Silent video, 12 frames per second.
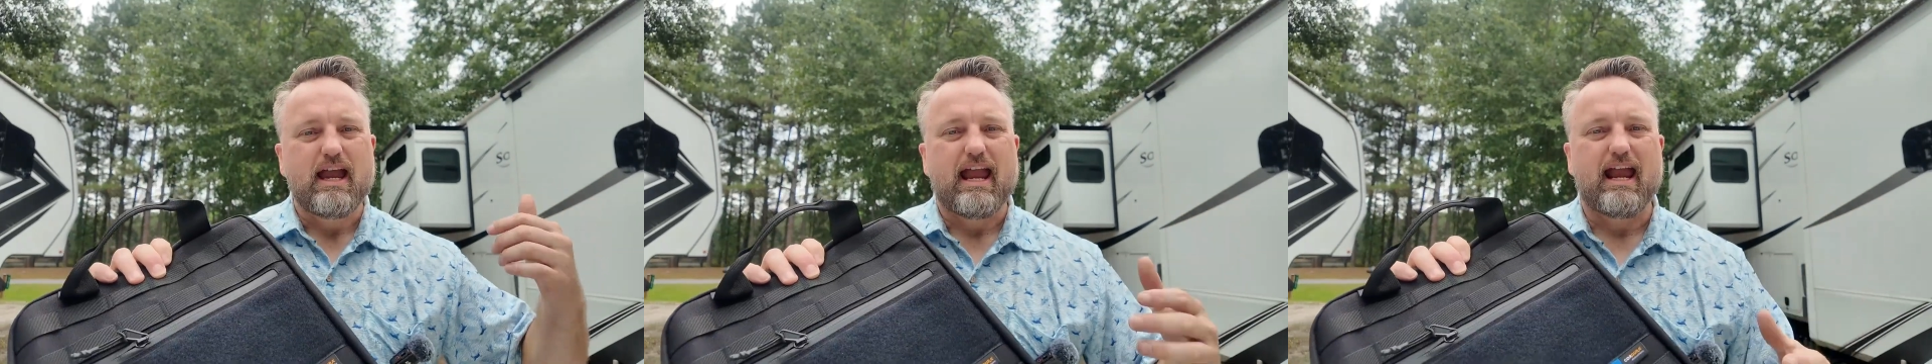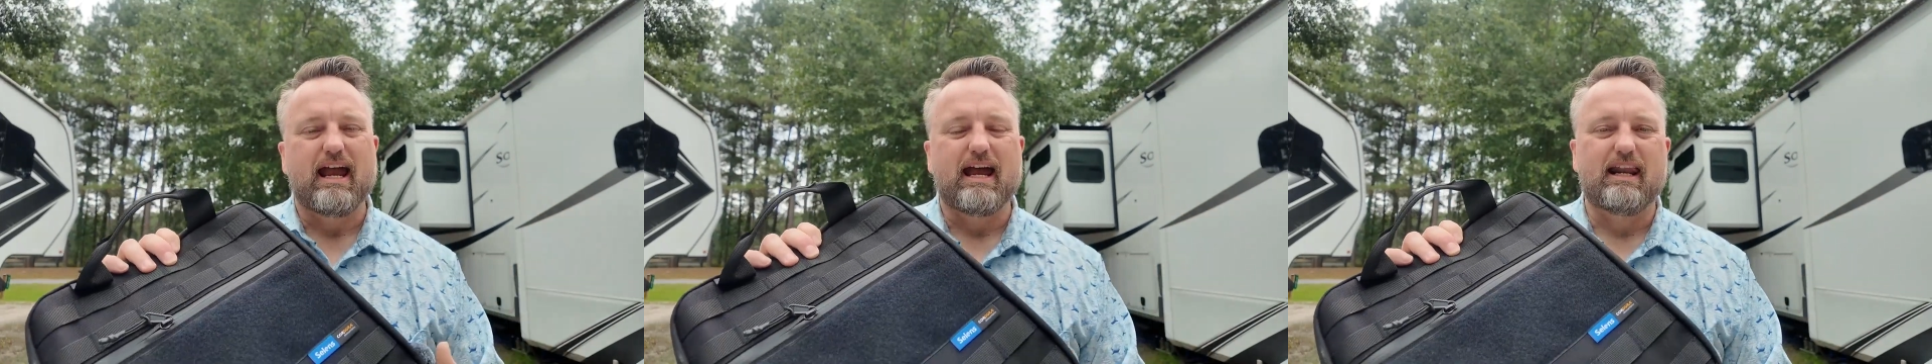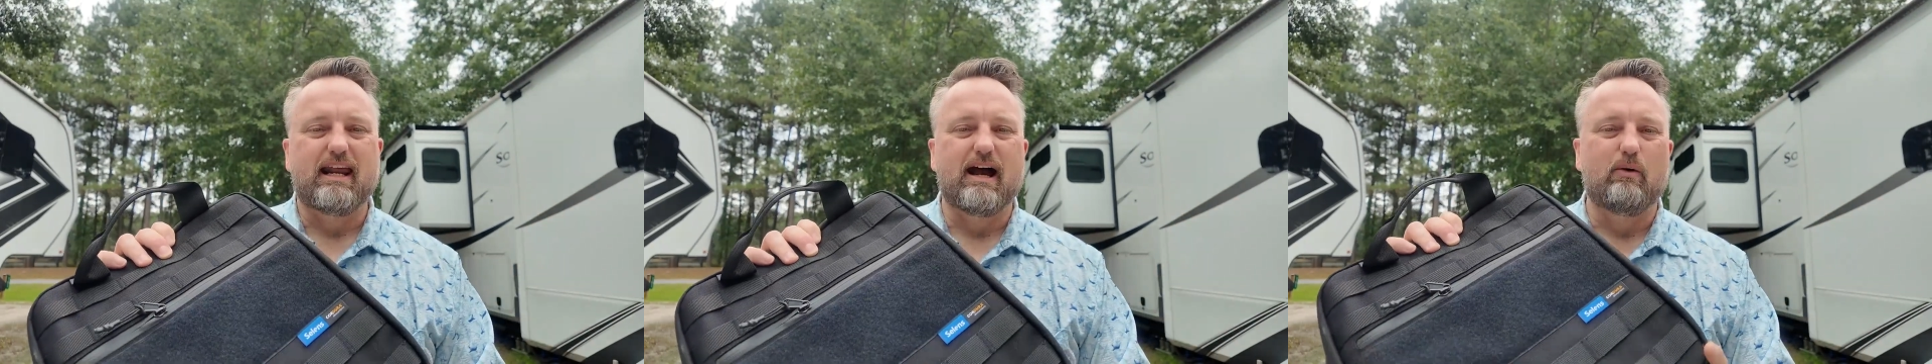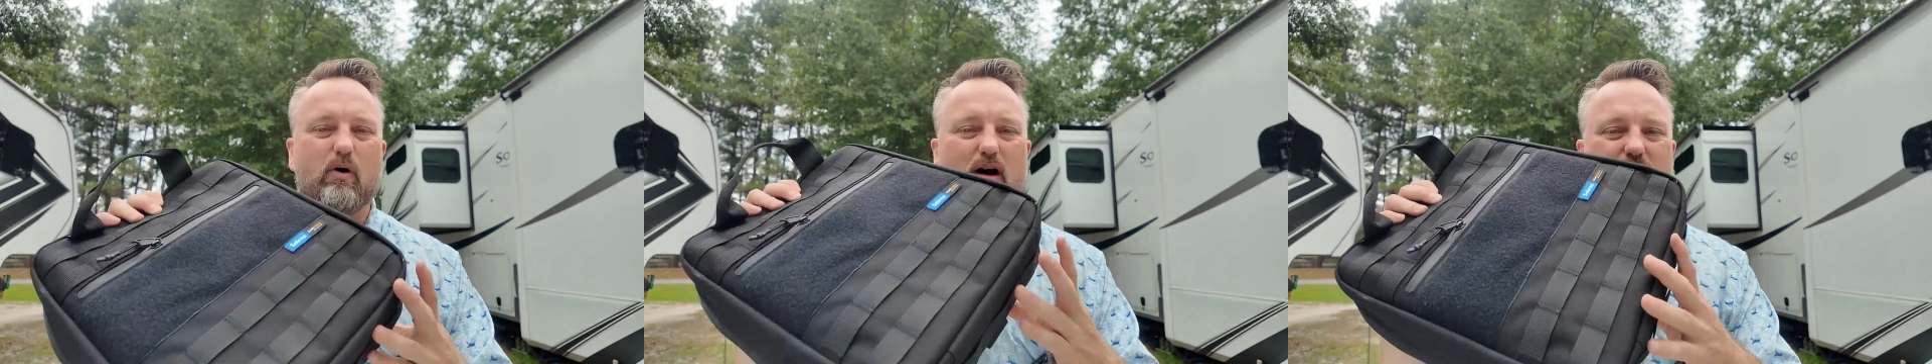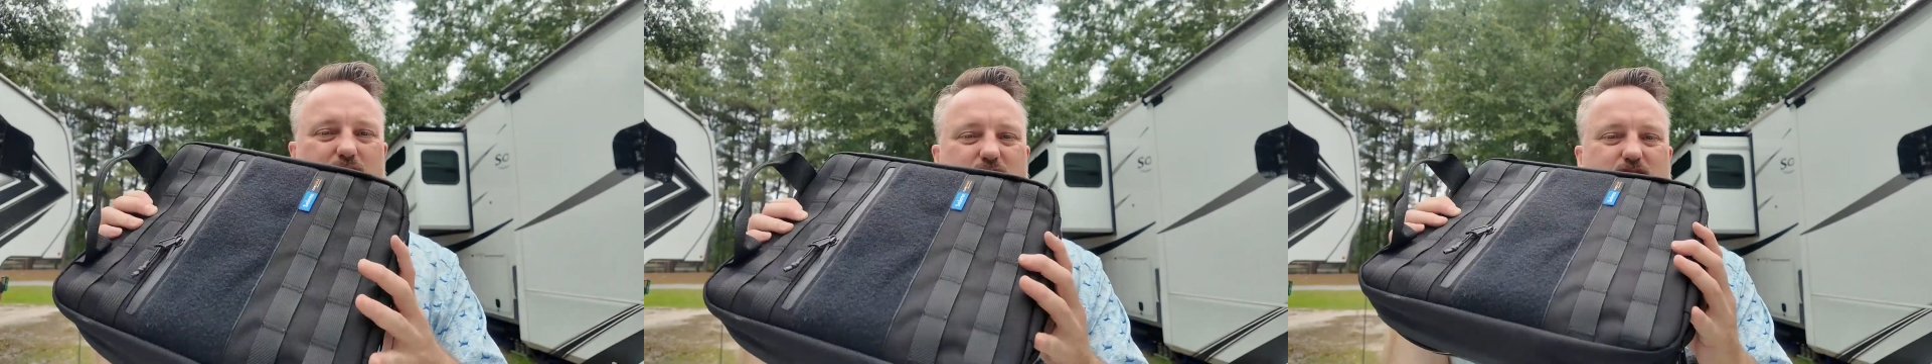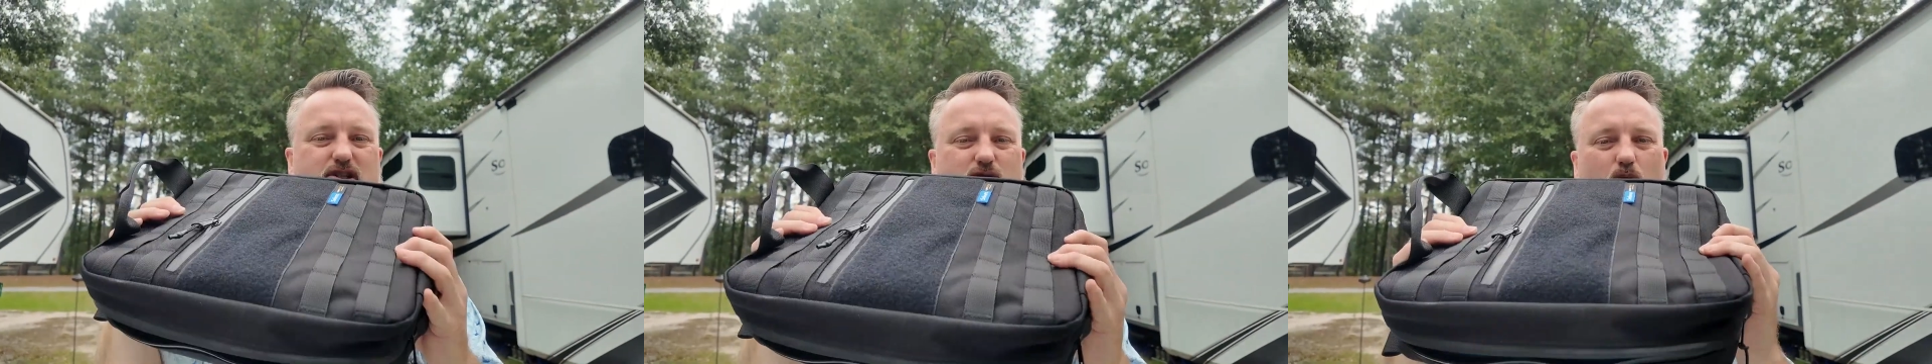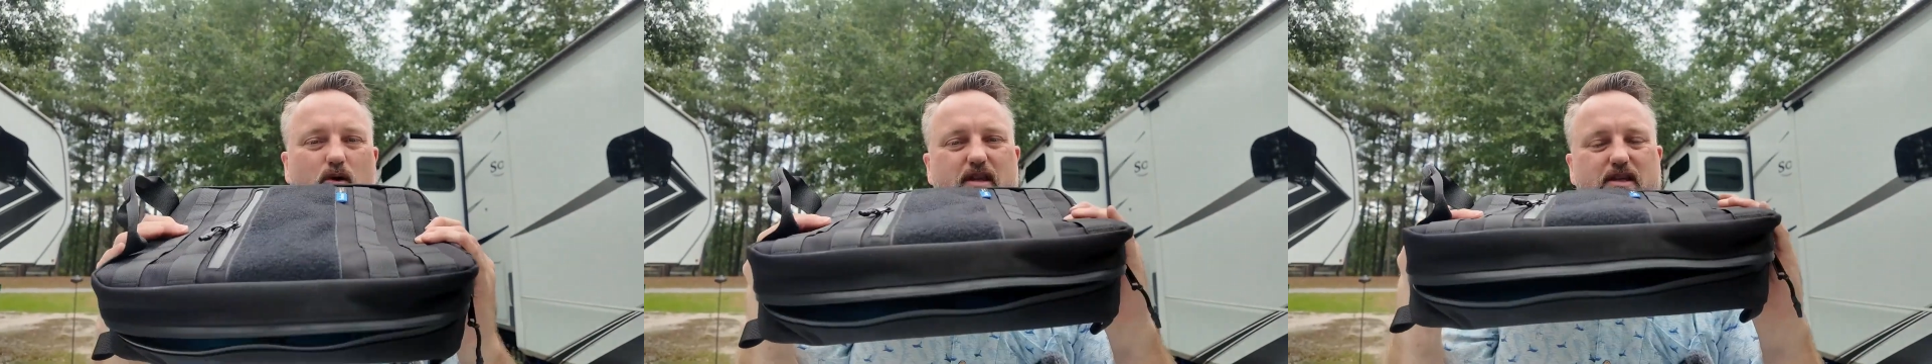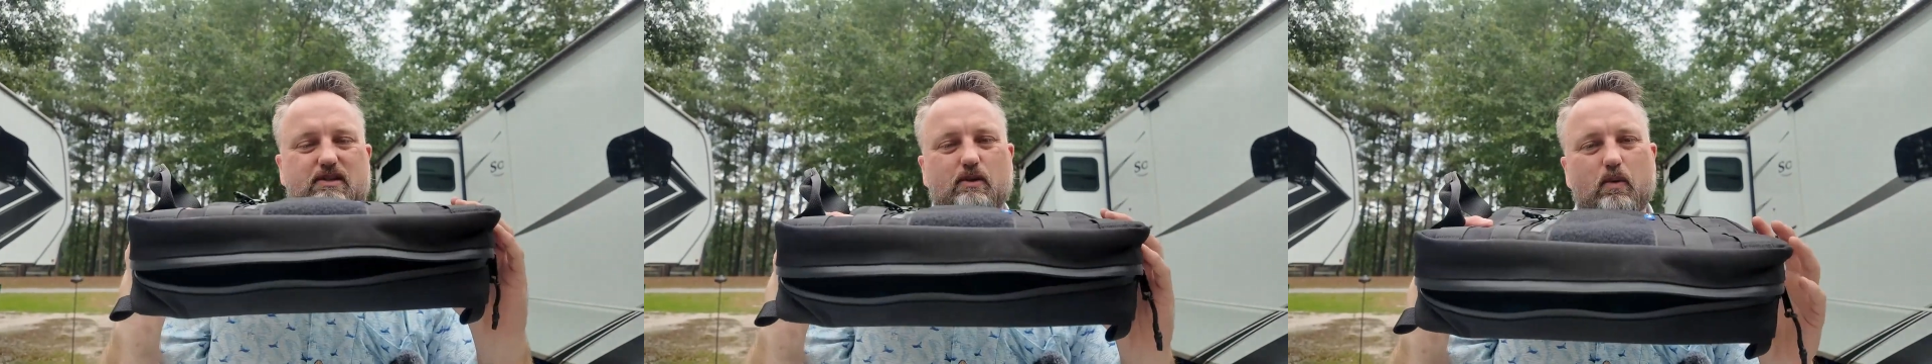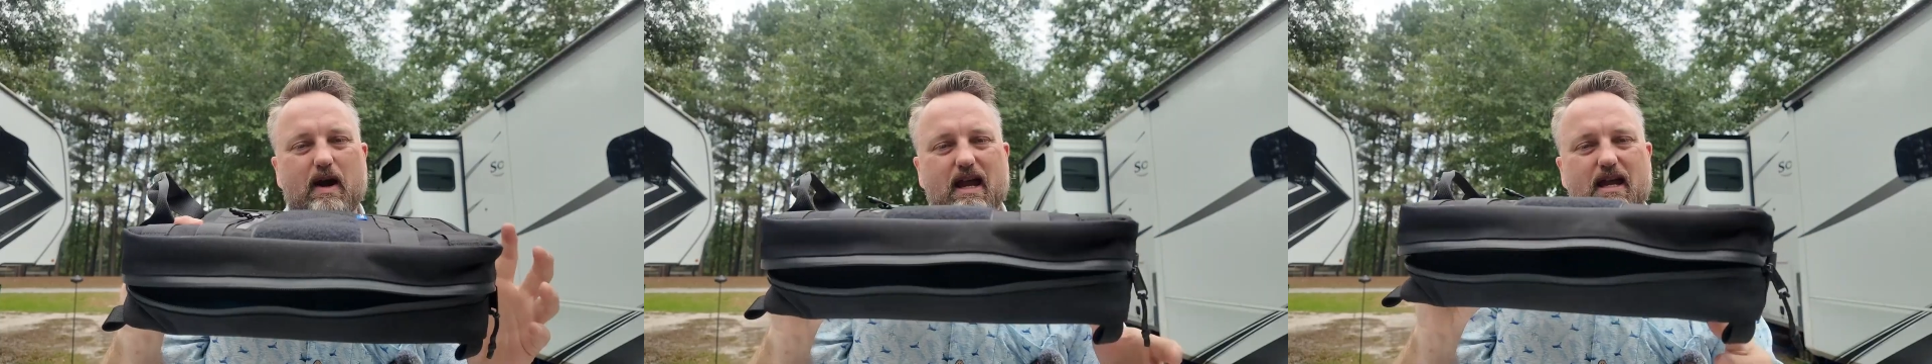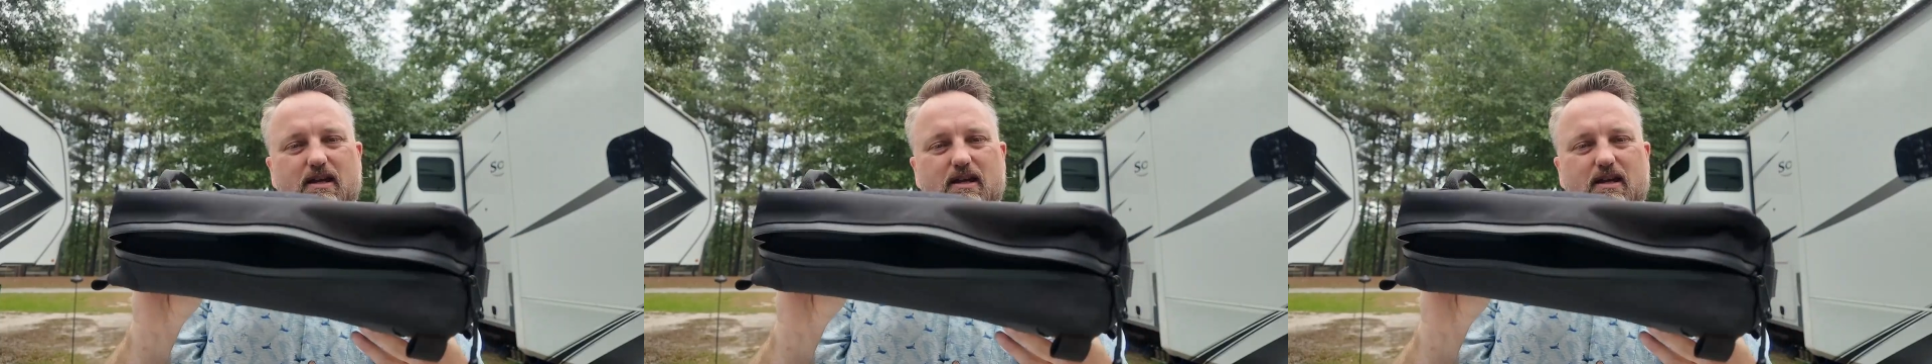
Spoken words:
and I want to just store this away.